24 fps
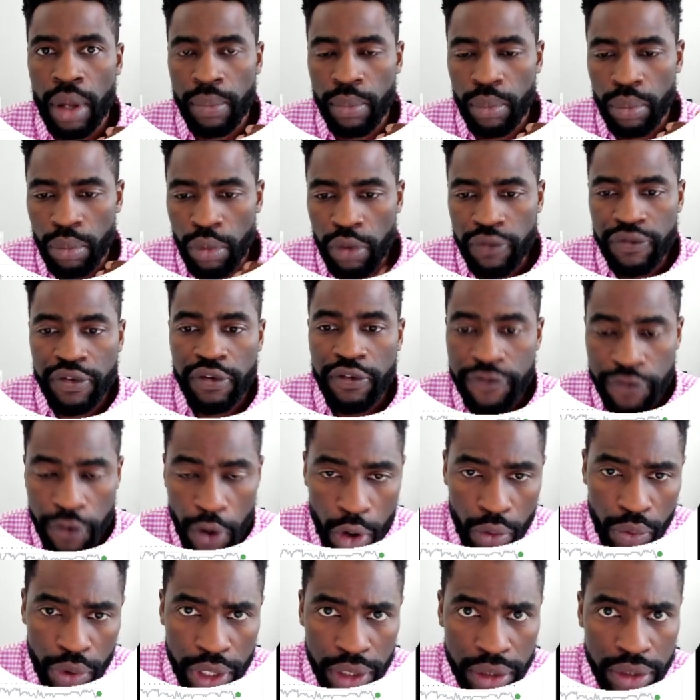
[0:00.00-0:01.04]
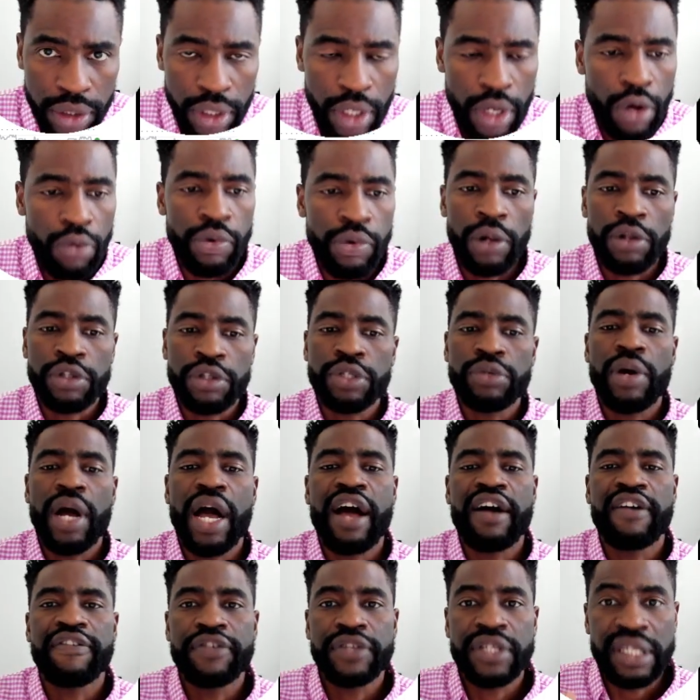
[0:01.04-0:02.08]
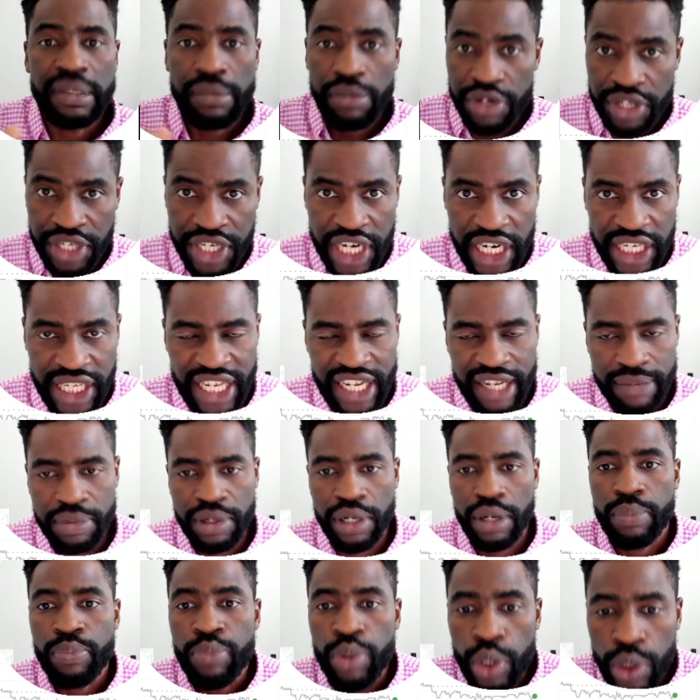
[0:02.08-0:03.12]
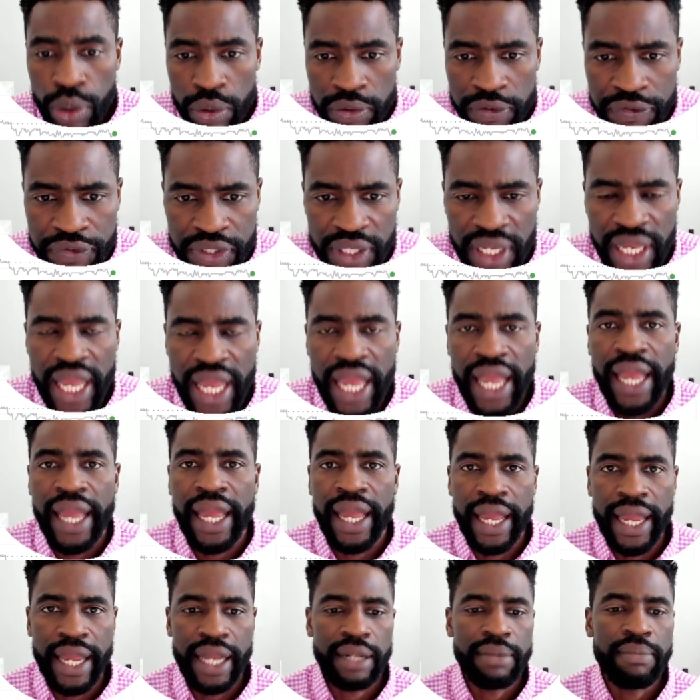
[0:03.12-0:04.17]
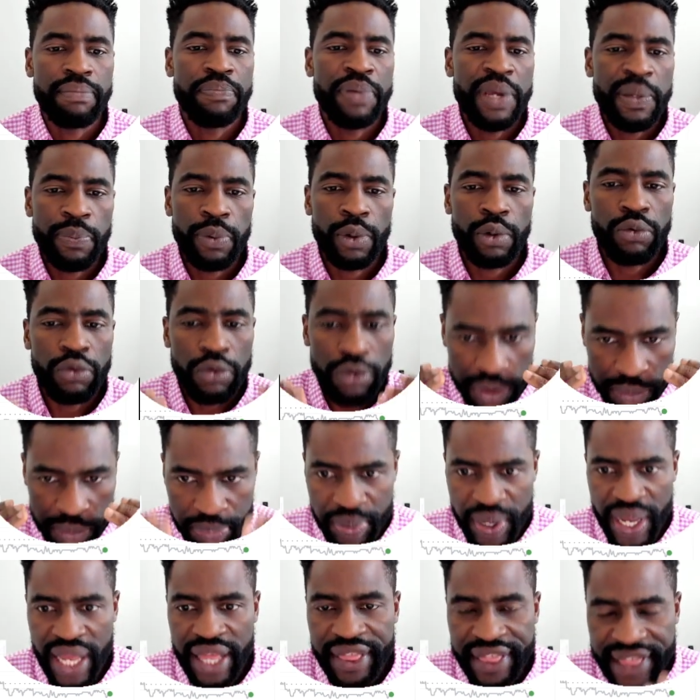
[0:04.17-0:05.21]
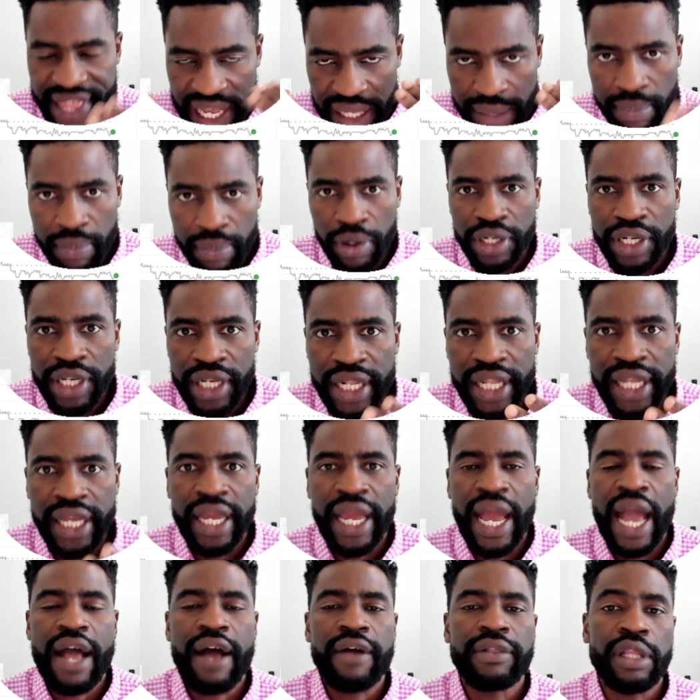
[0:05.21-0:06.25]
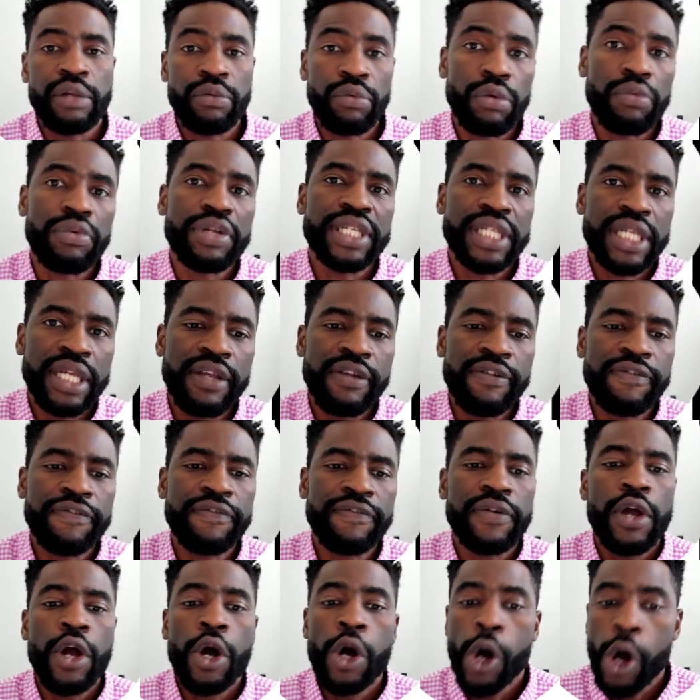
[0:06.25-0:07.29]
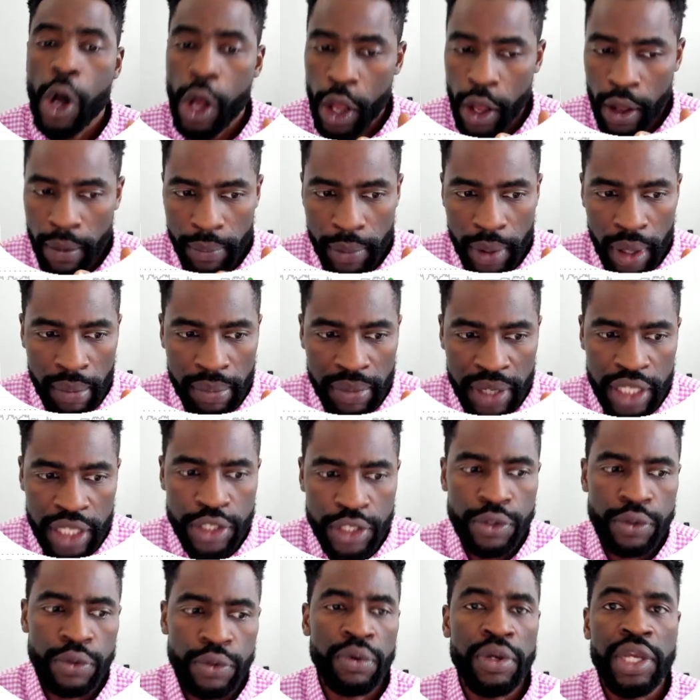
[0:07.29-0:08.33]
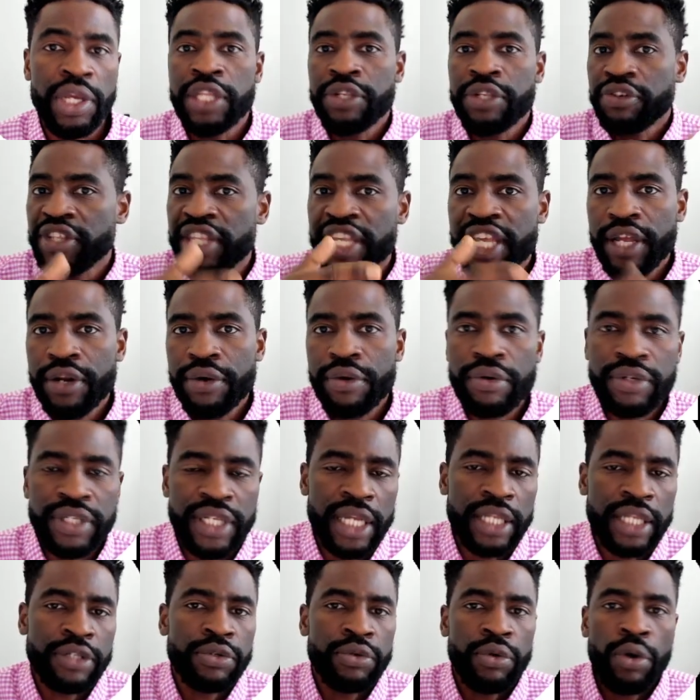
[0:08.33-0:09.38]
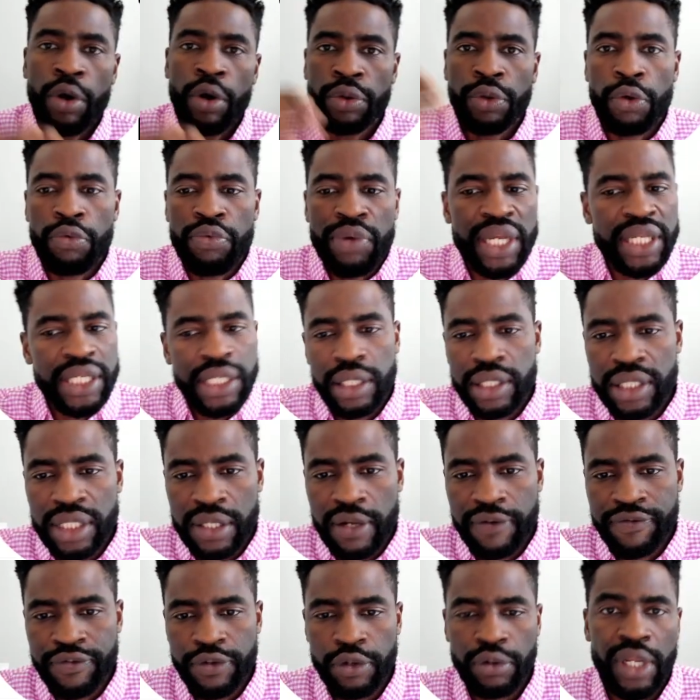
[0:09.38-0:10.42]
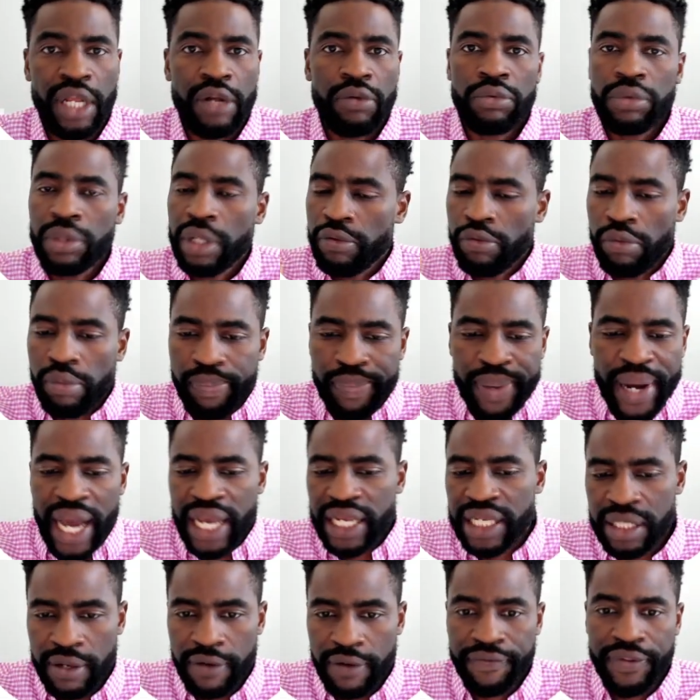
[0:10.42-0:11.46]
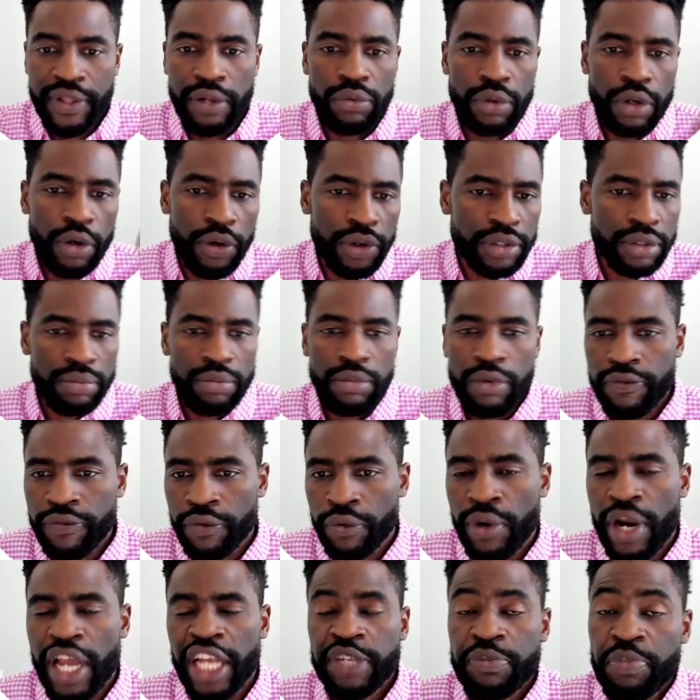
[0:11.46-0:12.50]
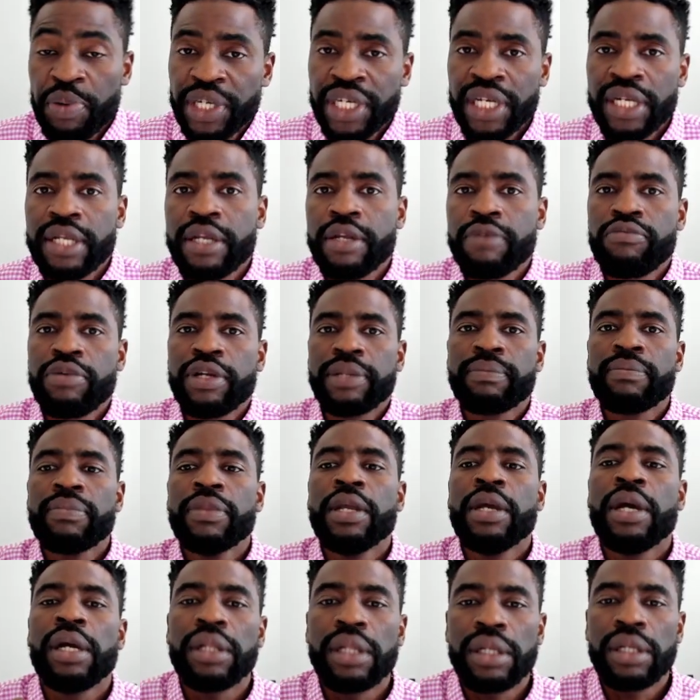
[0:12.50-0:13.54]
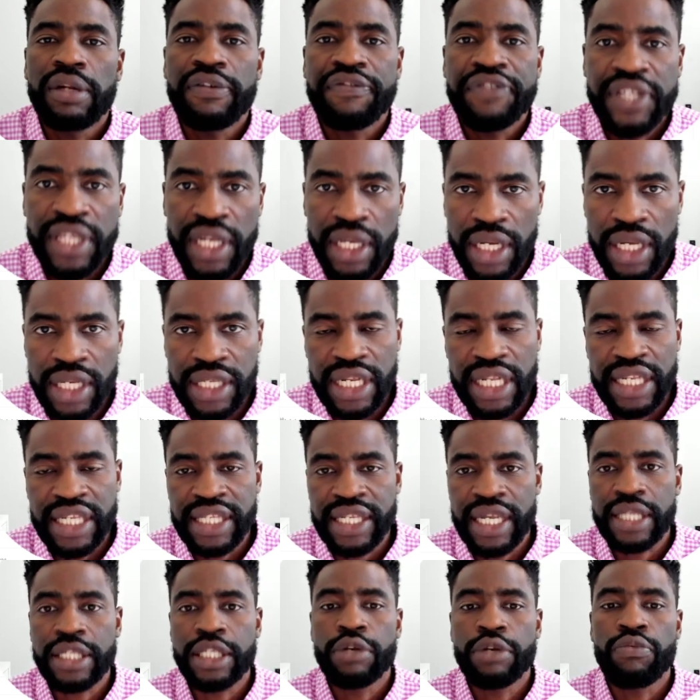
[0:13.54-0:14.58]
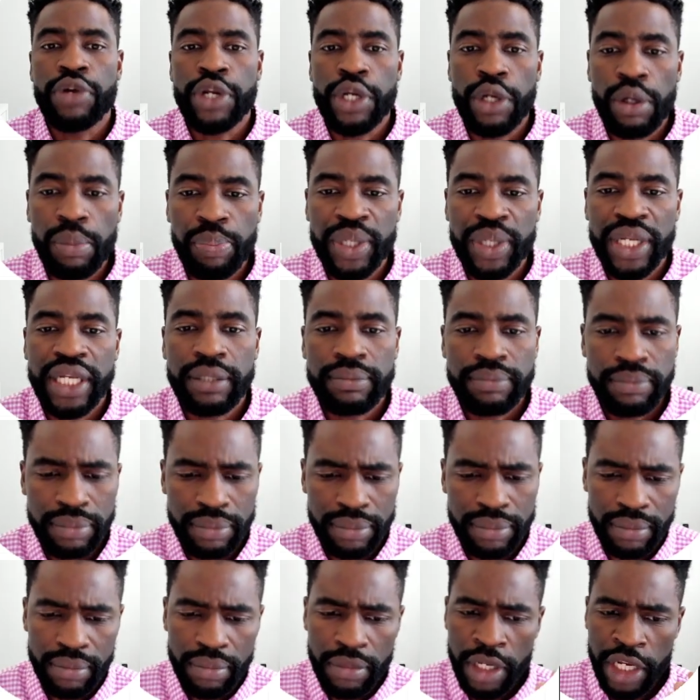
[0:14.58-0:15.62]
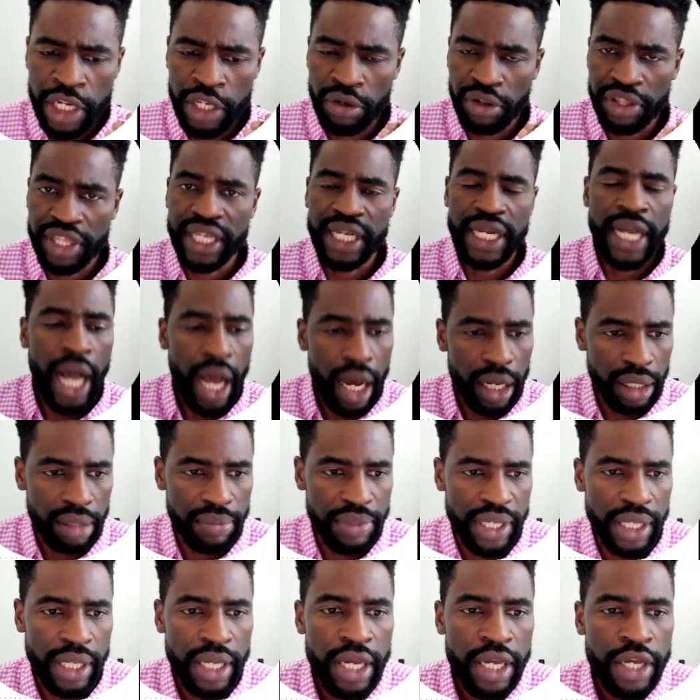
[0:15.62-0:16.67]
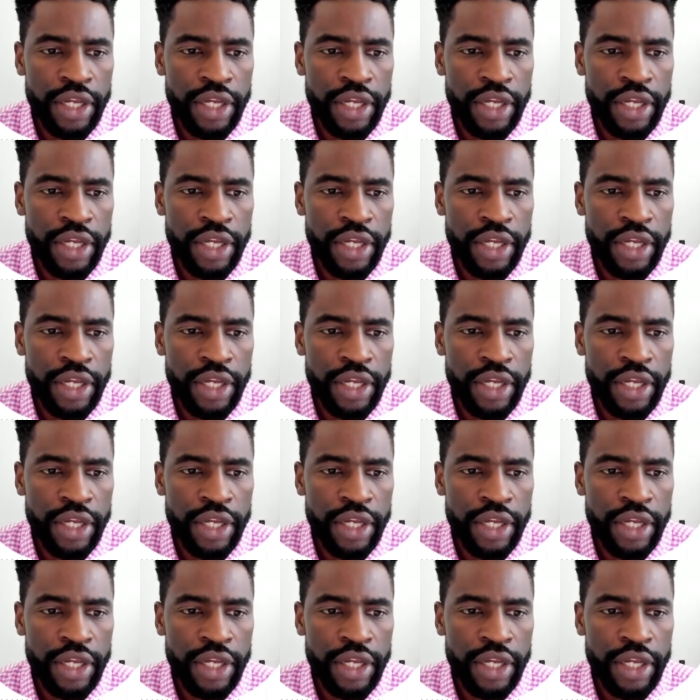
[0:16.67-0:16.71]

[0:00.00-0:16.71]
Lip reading: moving forward. We also have stimulus checks that have been approved, and people will spend that money they will receive into theaters, into other retail stuff. So they will buy stuff, they will go into mover, especially with a lot of cities and states reopening the economy.